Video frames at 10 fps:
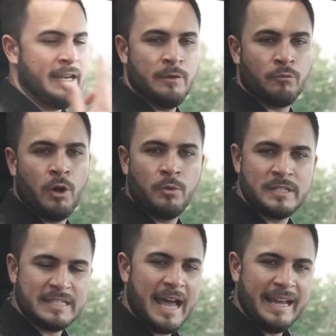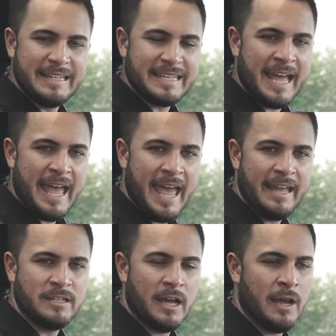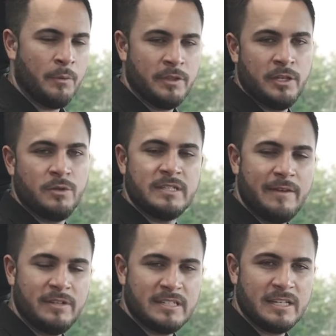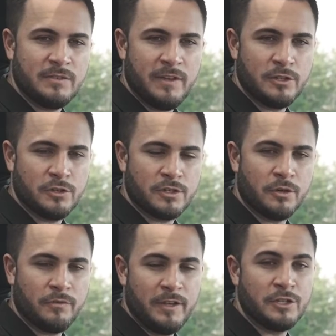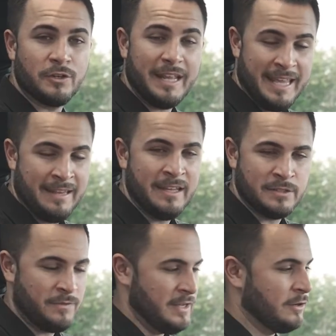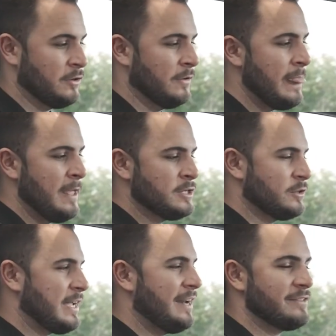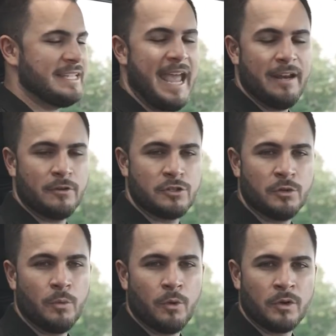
any road signs ahead with the new Safety Sense features that are featured in this vehicle. So it kind of is catered towards